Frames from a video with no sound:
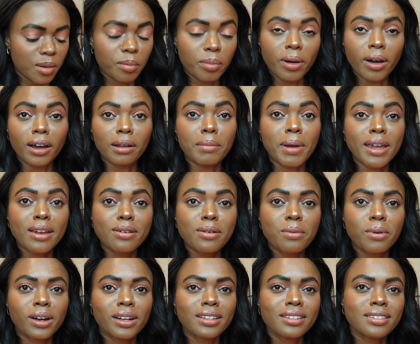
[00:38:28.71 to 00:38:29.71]
but my good
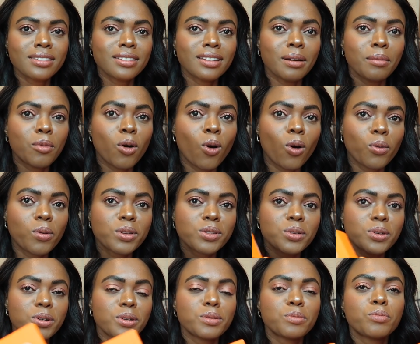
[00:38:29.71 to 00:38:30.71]
ones i'm always
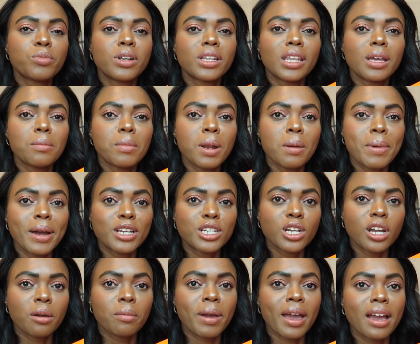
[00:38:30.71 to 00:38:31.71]
going to put them in my
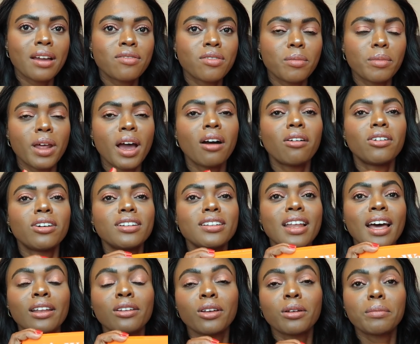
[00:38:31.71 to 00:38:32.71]
check bag from now on
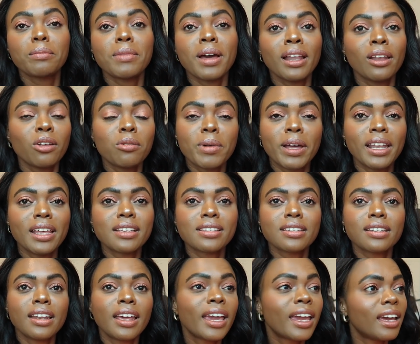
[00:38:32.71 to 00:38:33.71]
i learned i learned my
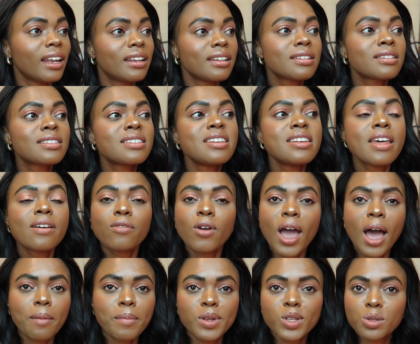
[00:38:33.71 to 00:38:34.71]
lesson again this never
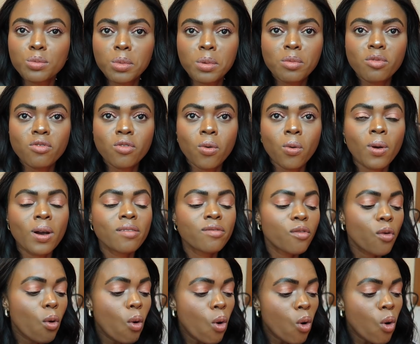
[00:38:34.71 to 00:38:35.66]
happened to me before i've